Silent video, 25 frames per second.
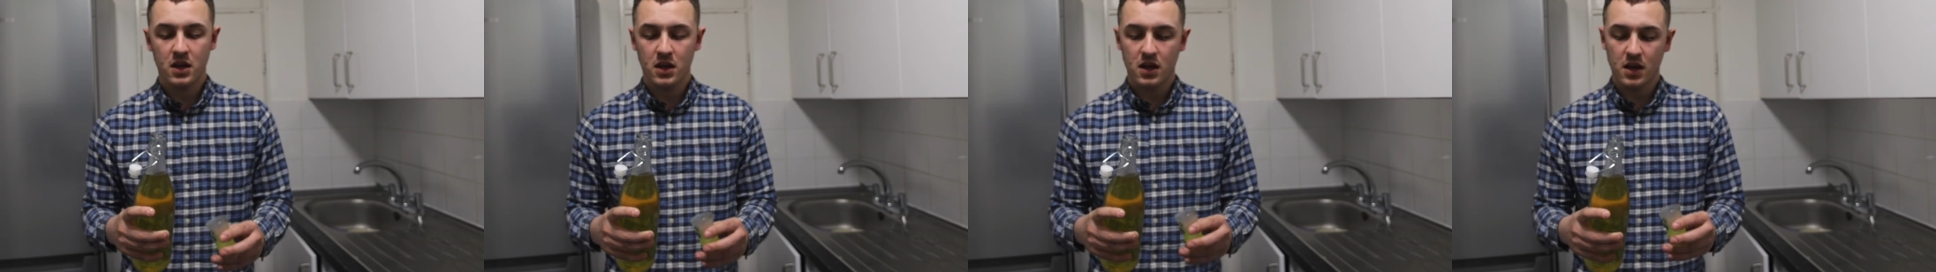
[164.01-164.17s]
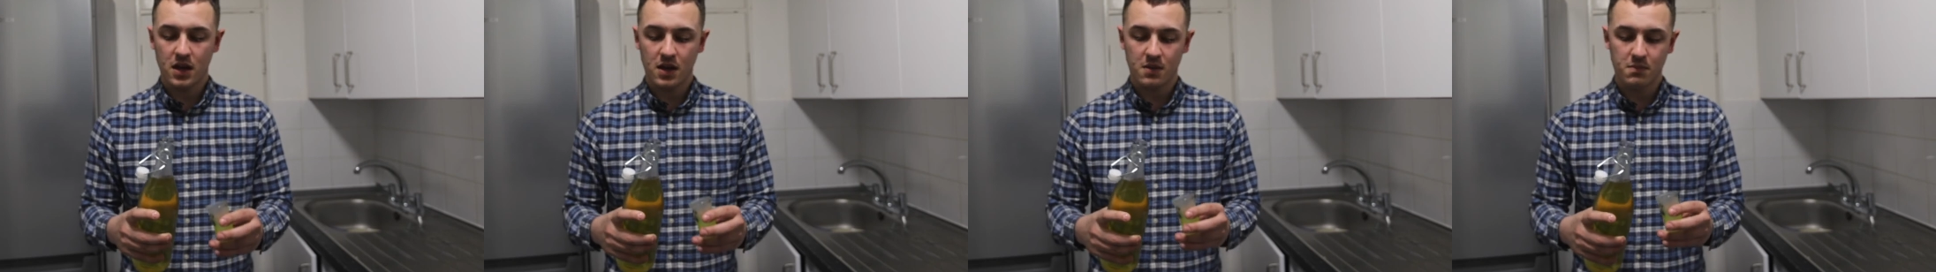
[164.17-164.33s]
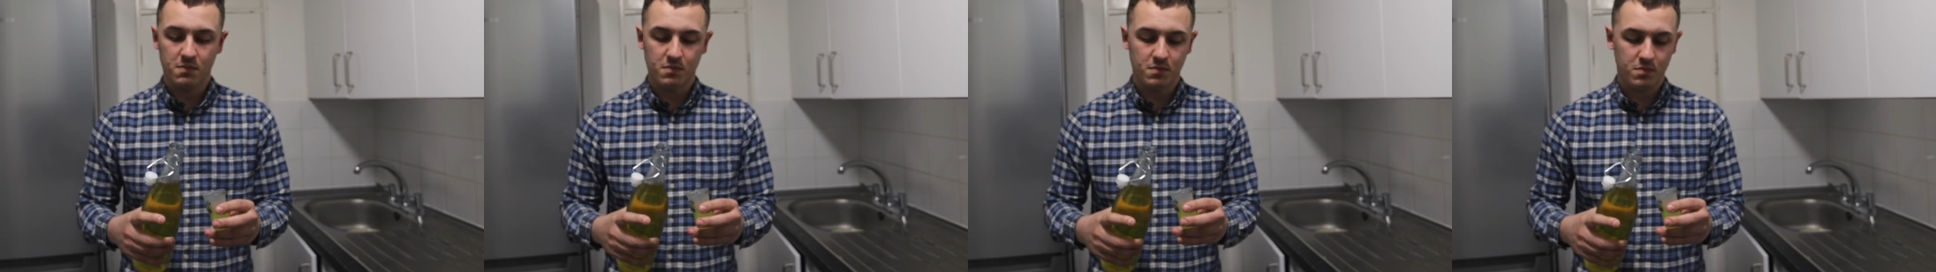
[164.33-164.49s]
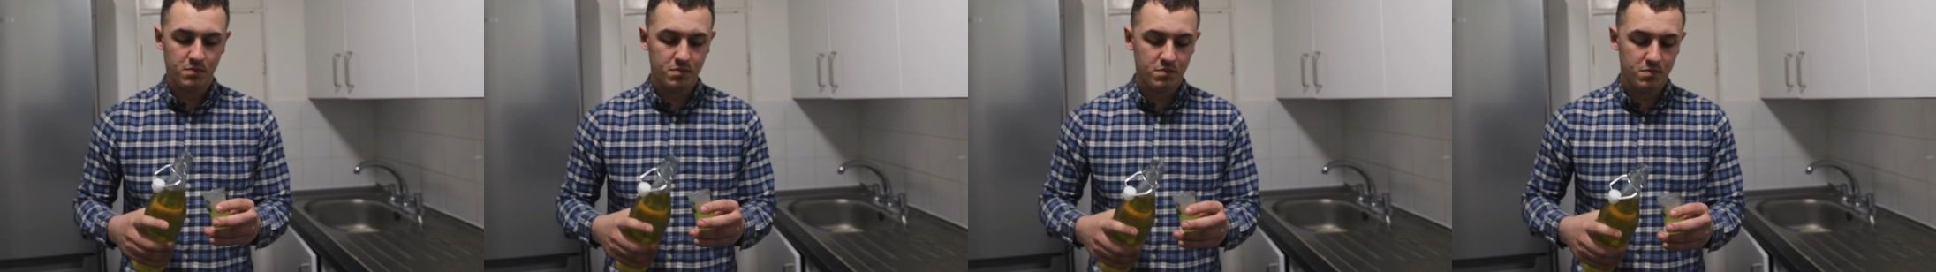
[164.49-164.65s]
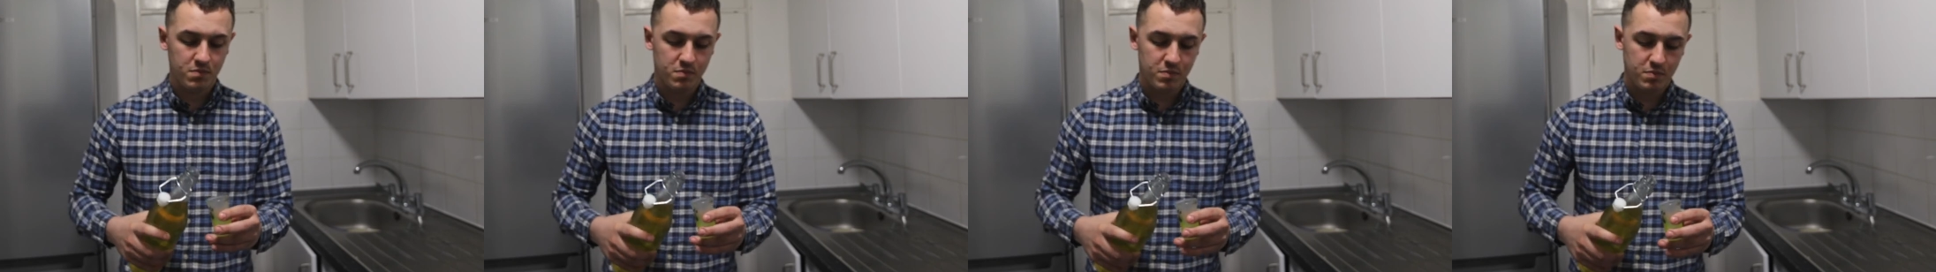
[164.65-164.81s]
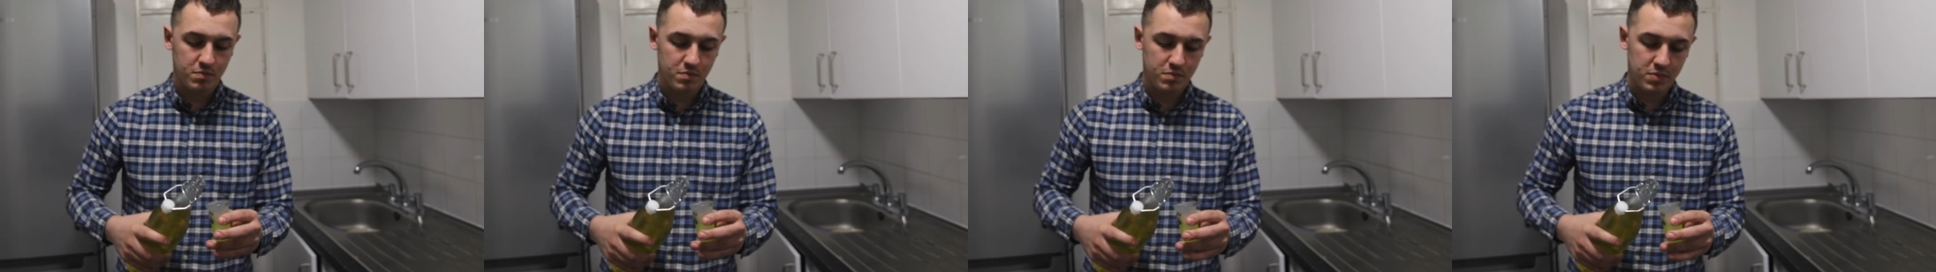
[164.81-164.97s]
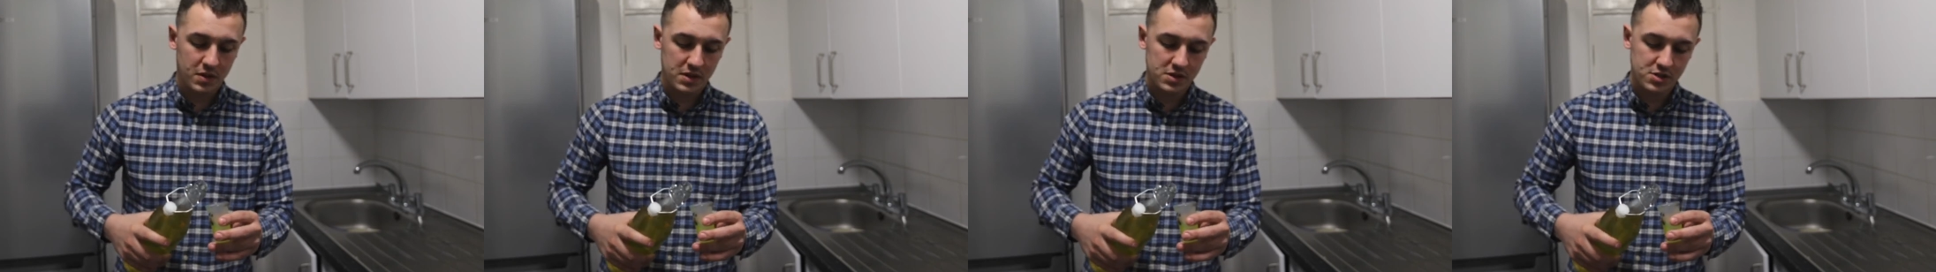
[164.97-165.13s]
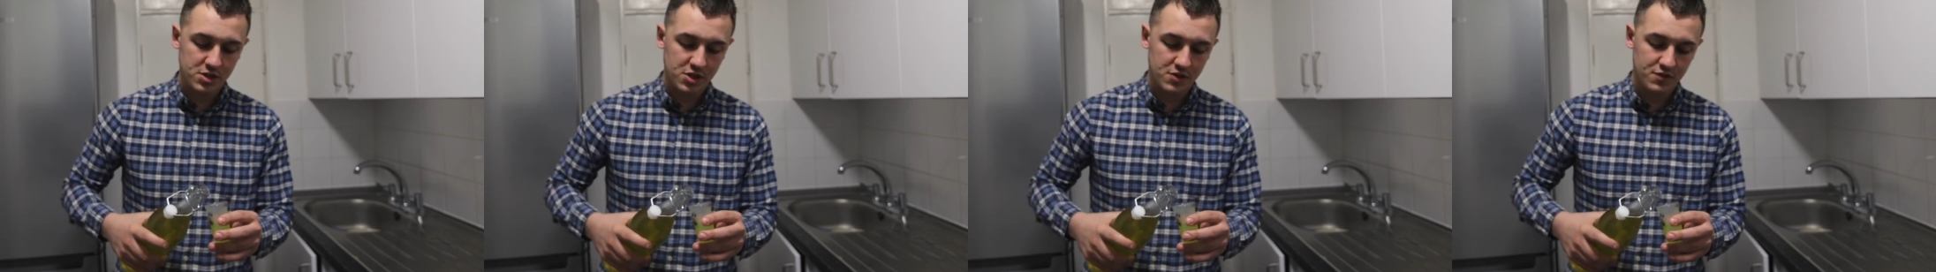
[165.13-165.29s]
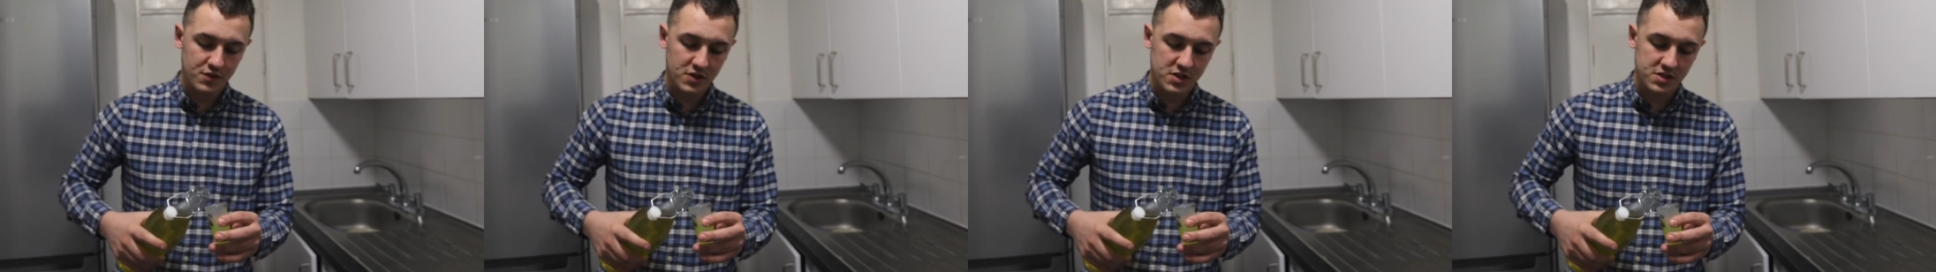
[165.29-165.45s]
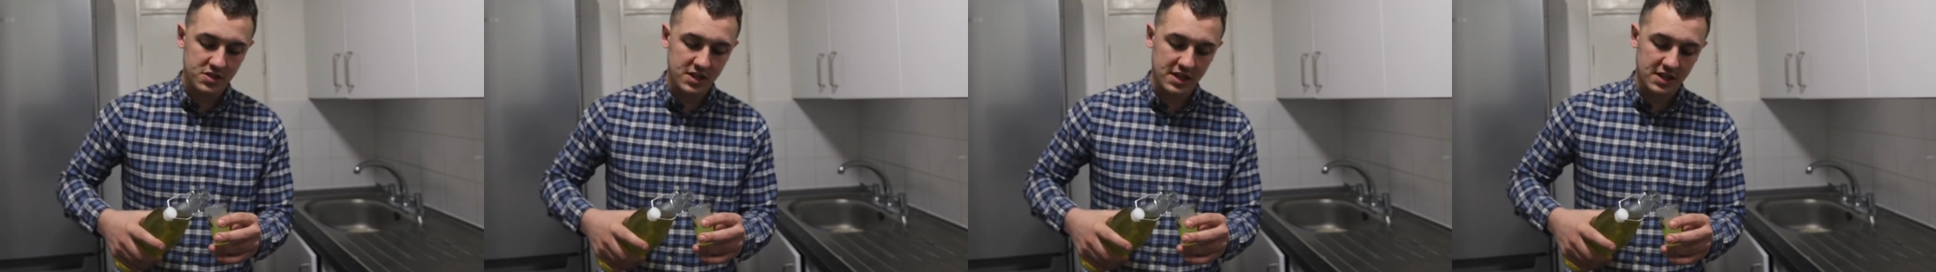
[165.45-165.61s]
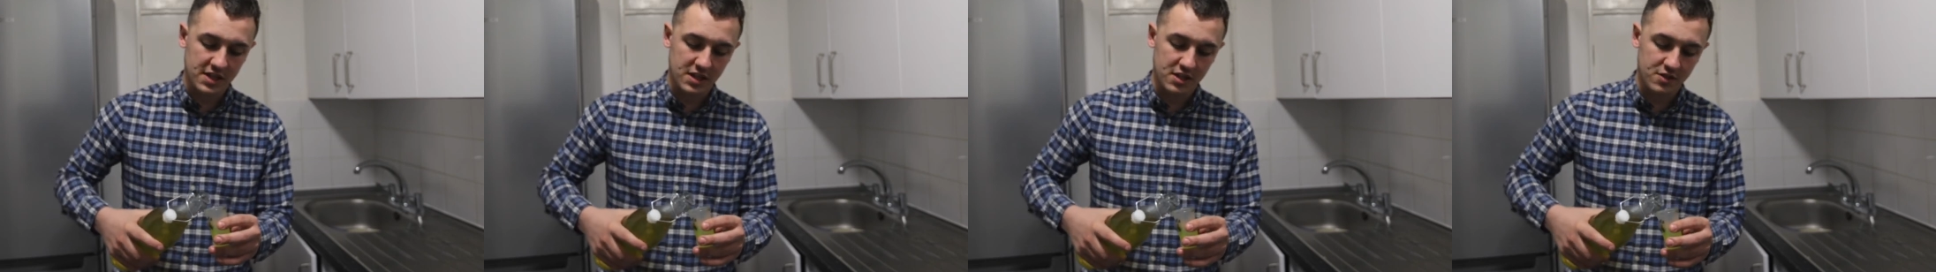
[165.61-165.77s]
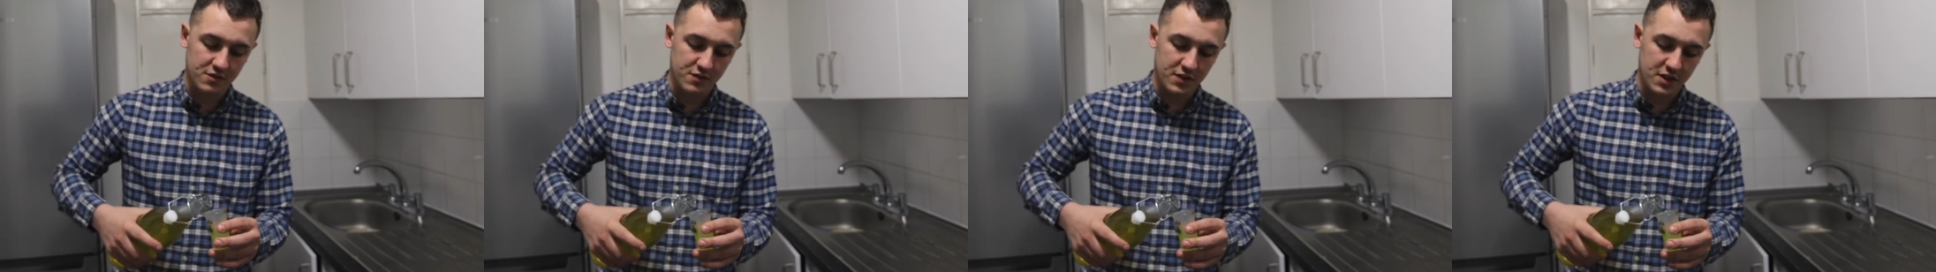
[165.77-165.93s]
Um, but just for the sake
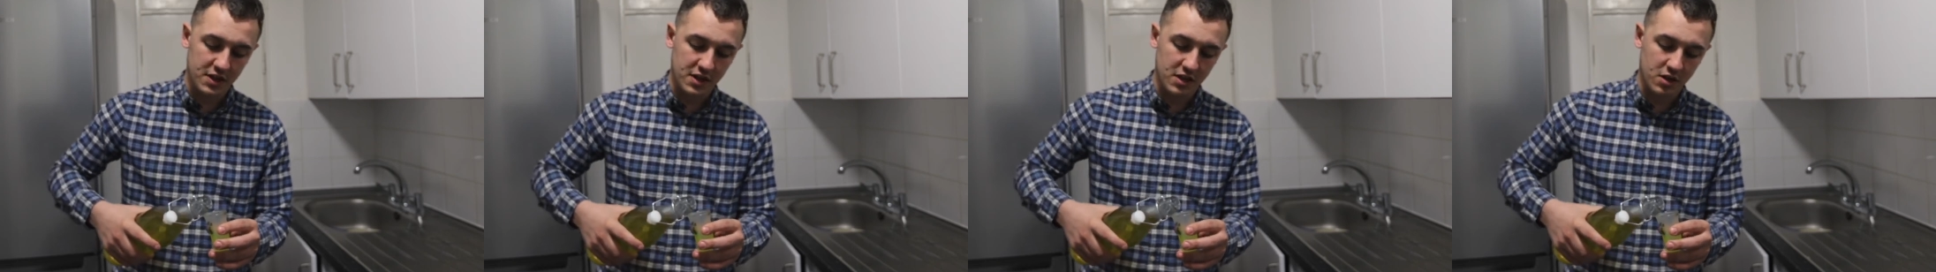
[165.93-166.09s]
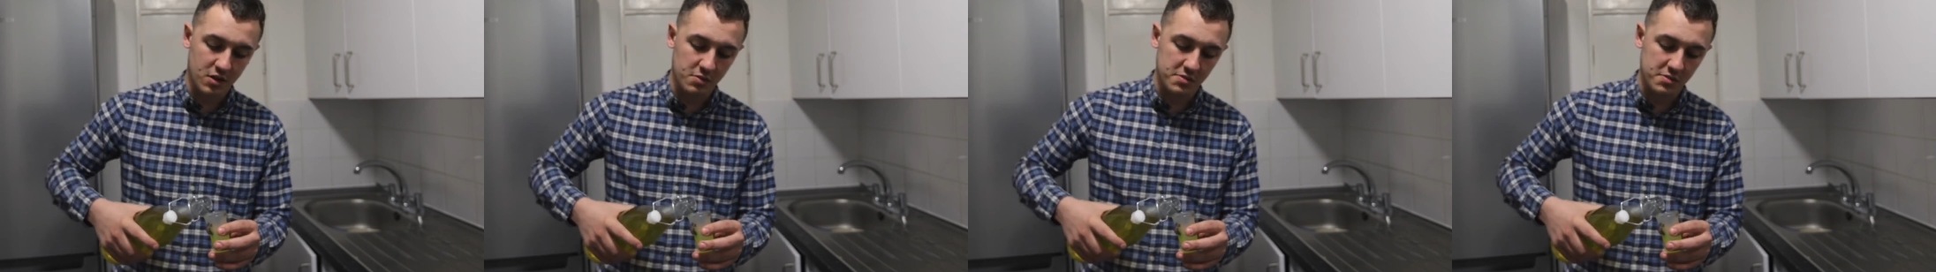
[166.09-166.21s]
of this video,